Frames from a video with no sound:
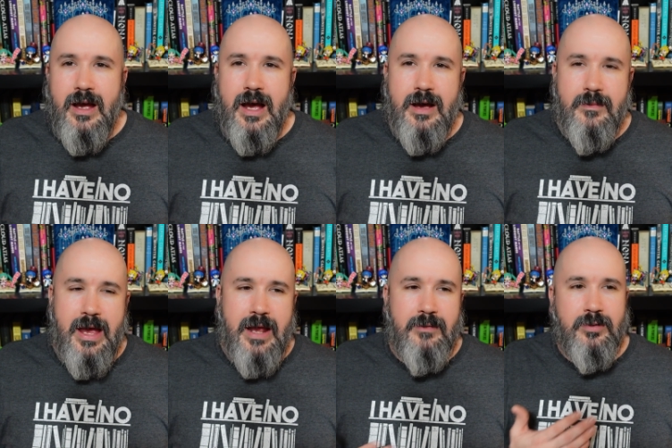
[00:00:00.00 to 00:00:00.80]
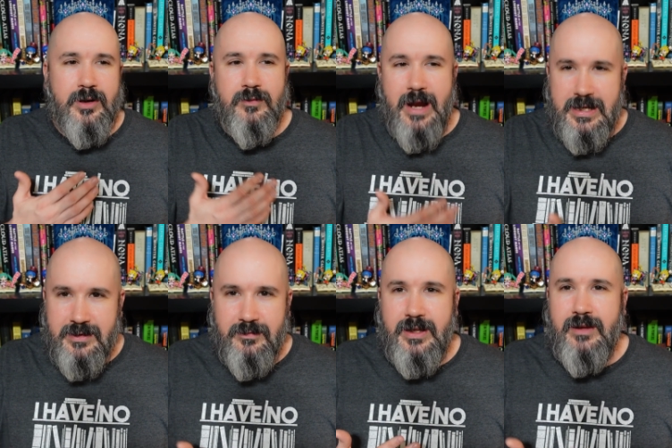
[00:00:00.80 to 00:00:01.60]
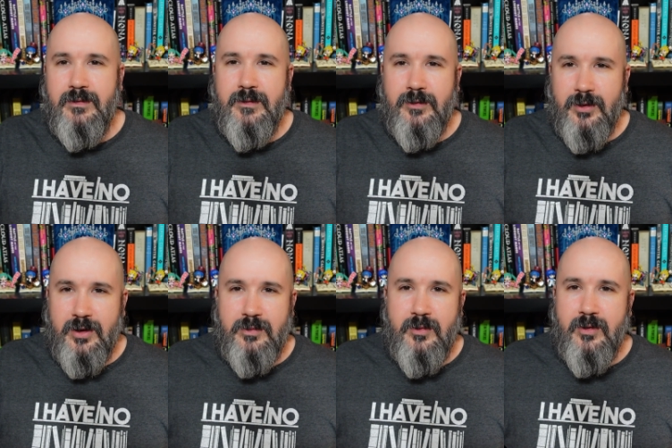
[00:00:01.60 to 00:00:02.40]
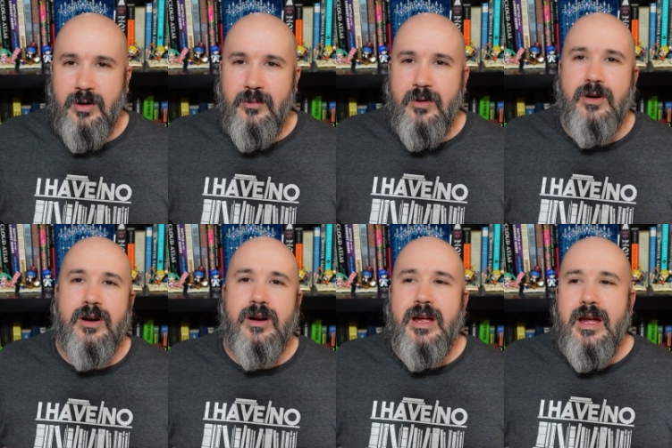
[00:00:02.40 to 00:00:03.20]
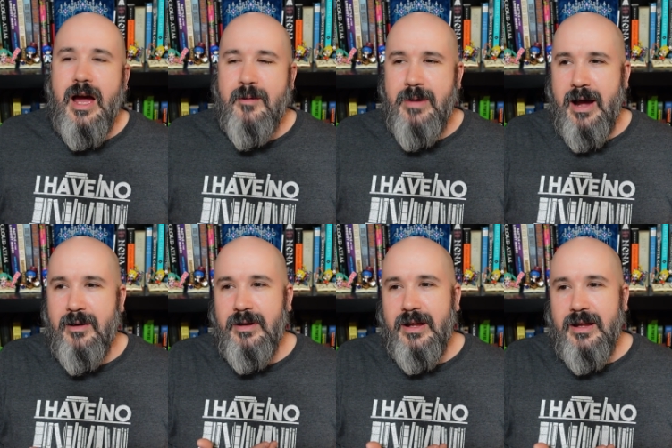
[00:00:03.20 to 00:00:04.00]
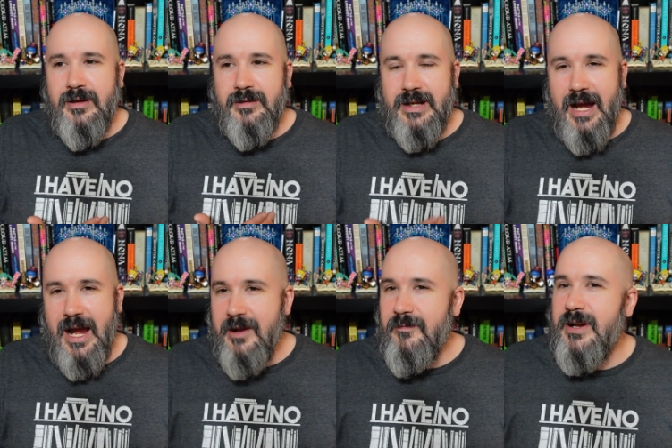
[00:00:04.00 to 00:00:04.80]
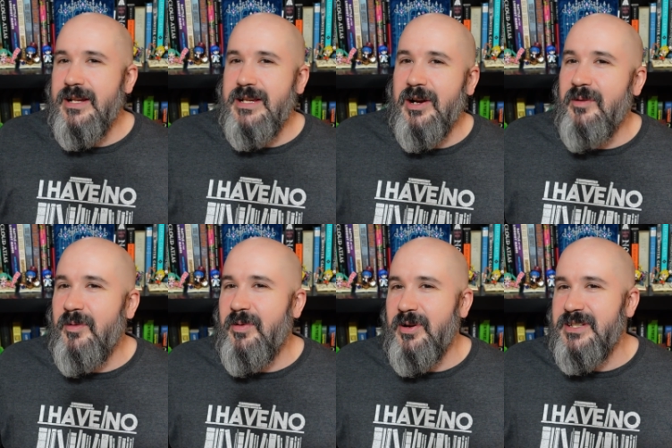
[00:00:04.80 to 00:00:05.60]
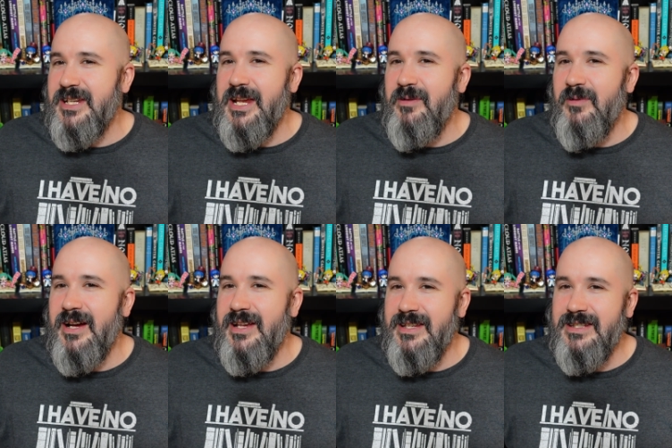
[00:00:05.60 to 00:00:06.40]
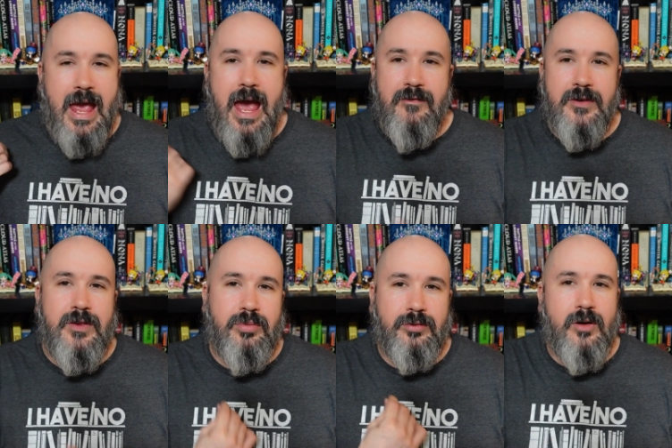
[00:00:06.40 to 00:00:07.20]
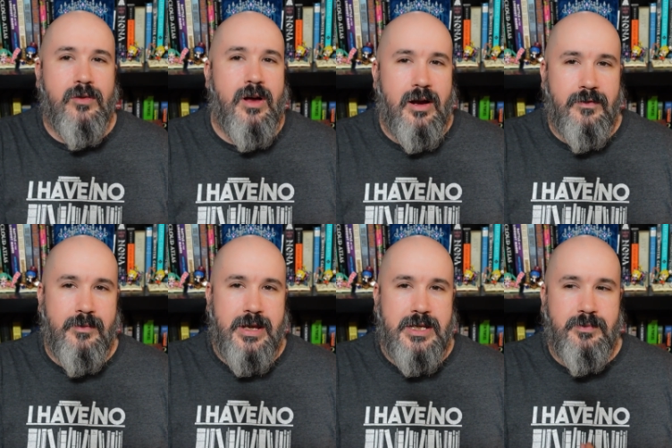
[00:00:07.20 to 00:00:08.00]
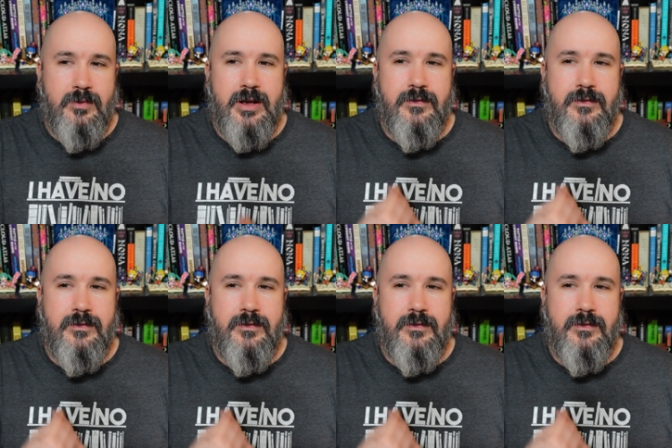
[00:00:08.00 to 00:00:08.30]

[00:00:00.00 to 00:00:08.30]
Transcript: And progressively, we've learned more and more about kind of what a terrible person he was. Having the prologue from his point